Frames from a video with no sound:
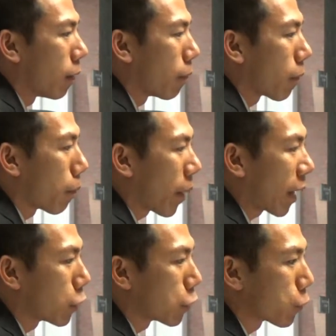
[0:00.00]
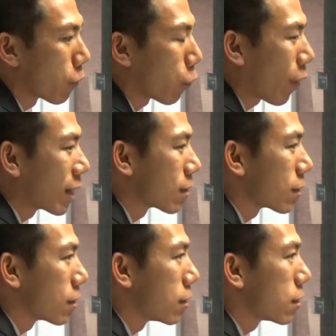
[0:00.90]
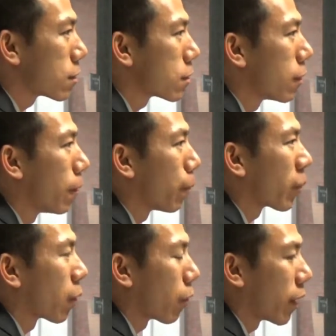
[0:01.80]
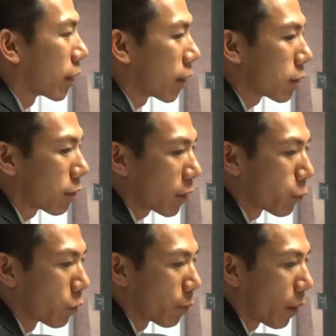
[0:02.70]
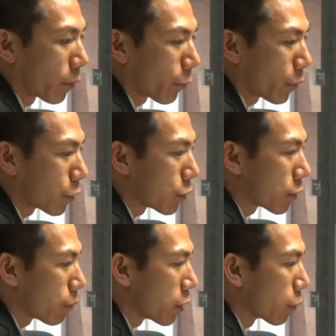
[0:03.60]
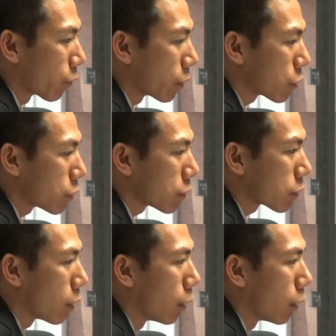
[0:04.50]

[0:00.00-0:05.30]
managing certain crises, right? That's really public relations and media relations.